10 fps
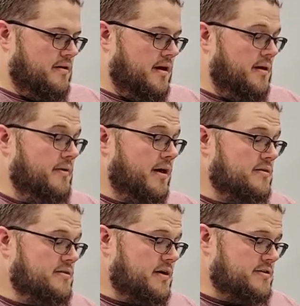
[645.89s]
I'm not
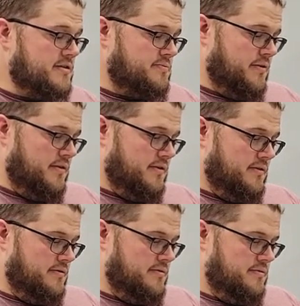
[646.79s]
untouched, brother.
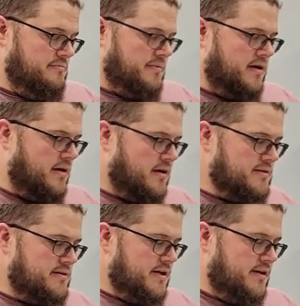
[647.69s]
My
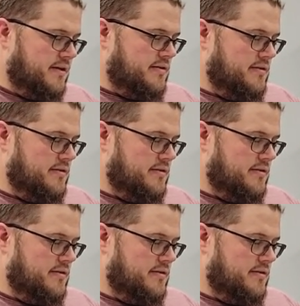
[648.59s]
hearts ache.